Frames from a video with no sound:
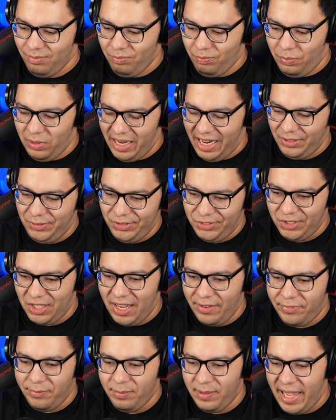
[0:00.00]
But as we saw
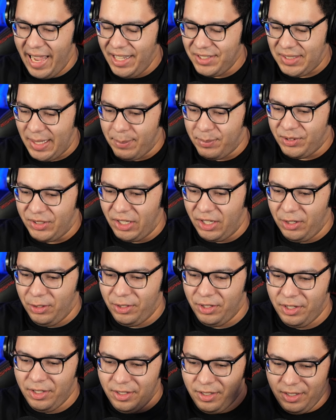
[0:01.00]
from last episode,
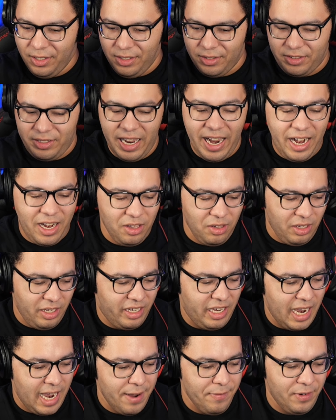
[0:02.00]
technically
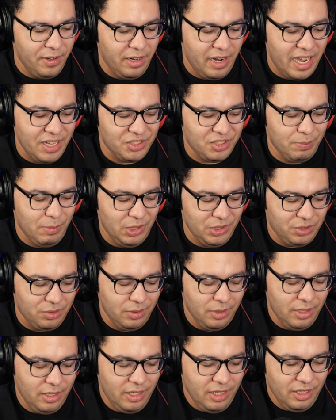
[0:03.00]
Kevin has the most
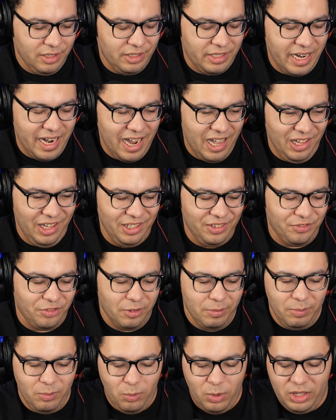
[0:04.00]
talent
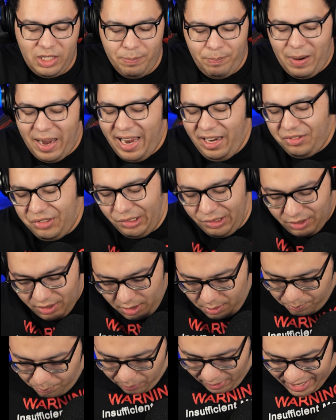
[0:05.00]
with the bike
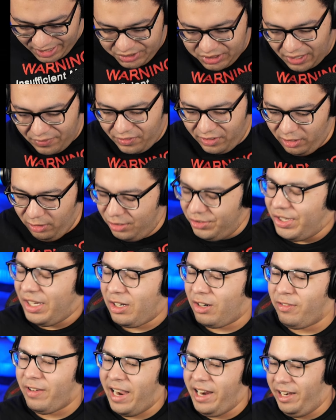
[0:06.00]
stuff and
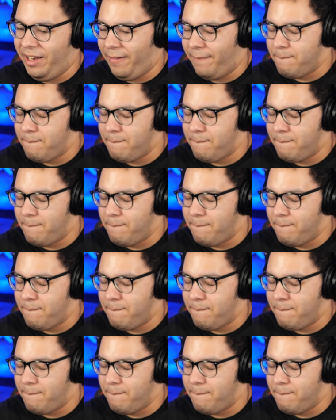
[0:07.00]
unicycle riding,